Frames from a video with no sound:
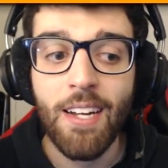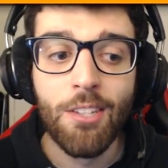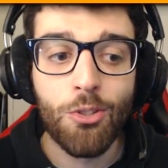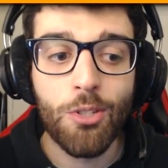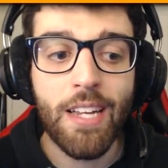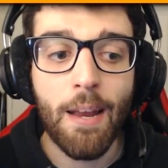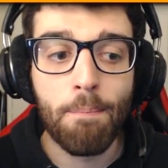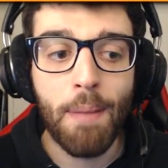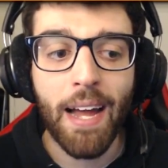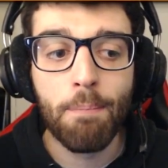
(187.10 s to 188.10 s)
to get
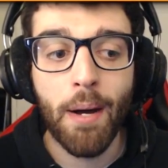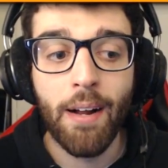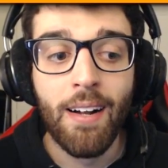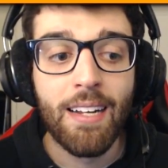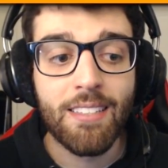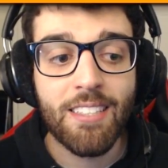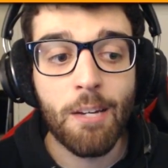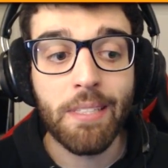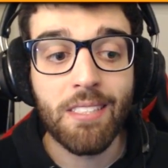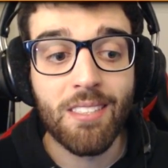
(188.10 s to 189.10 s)
it back, but it's going
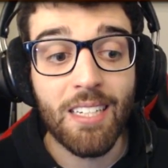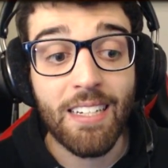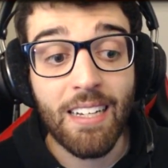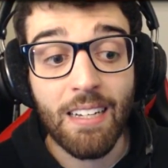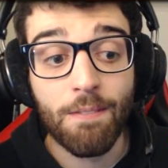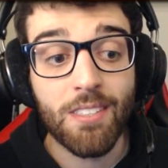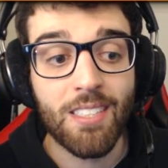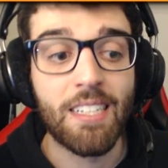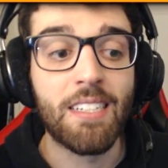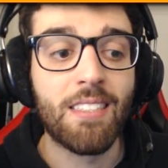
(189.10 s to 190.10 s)
to be sitting in the
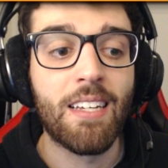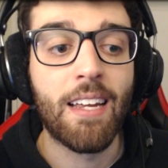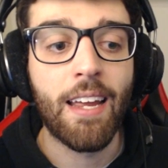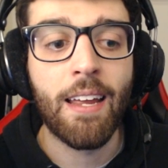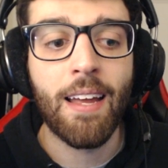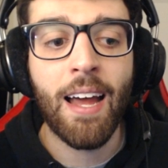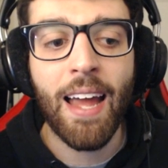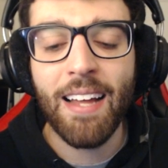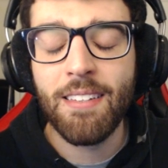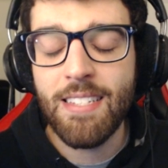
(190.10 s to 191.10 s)
C tier. It
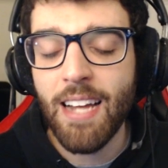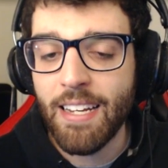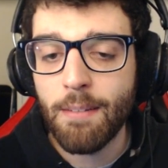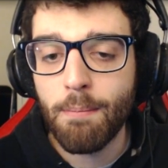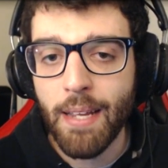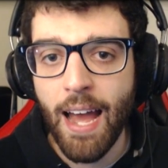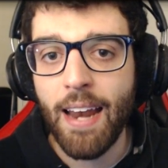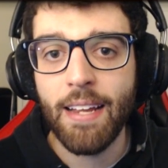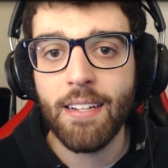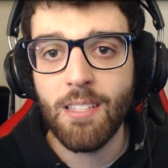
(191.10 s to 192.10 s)
had dated
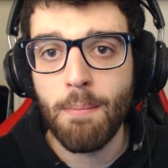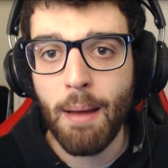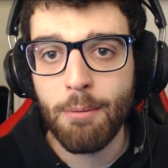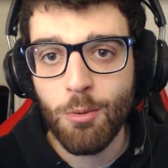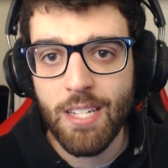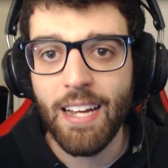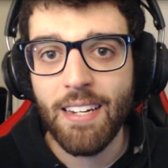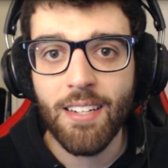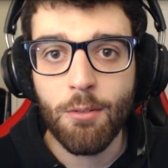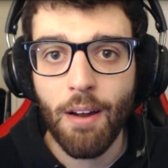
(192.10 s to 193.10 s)
mechanics, the maps were
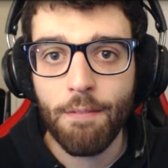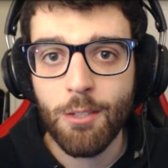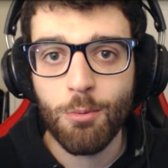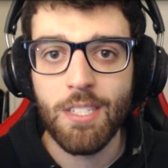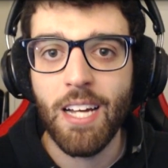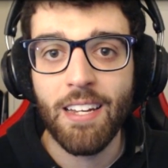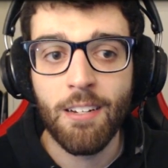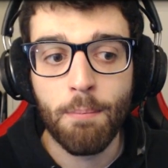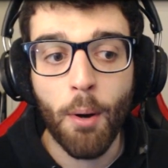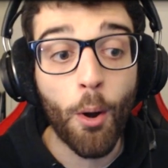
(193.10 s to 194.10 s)
dated, the graphics were
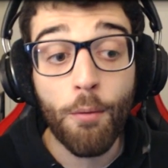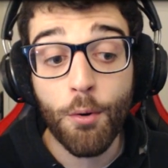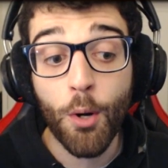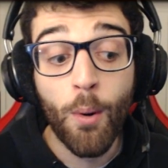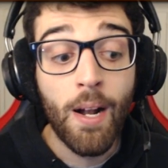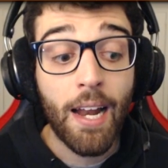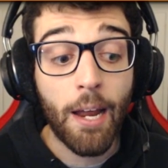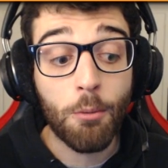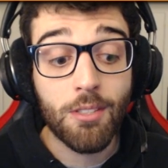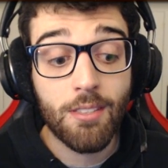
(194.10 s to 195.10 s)
dated, but overall, it
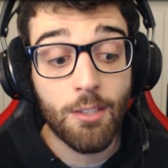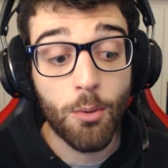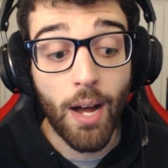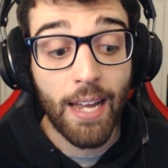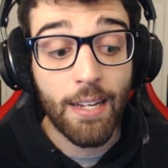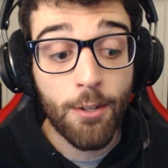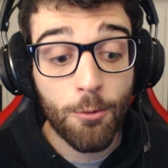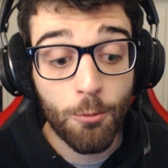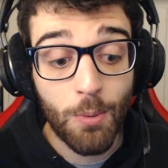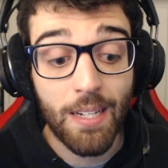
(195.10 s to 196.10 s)
was still a
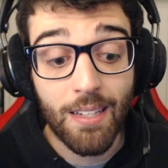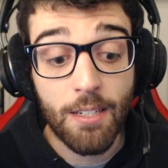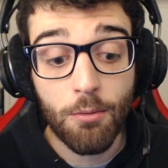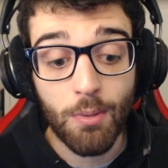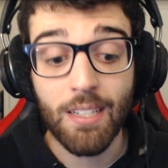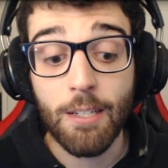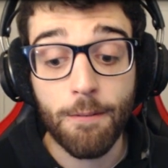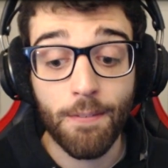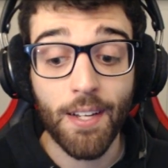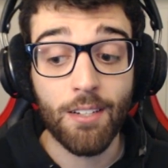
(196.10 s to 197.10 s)
really
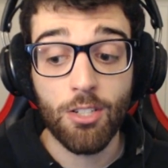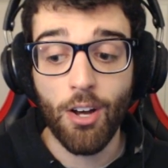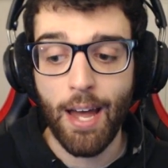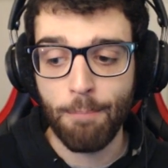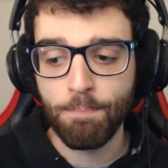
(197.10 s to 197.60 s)
fun time.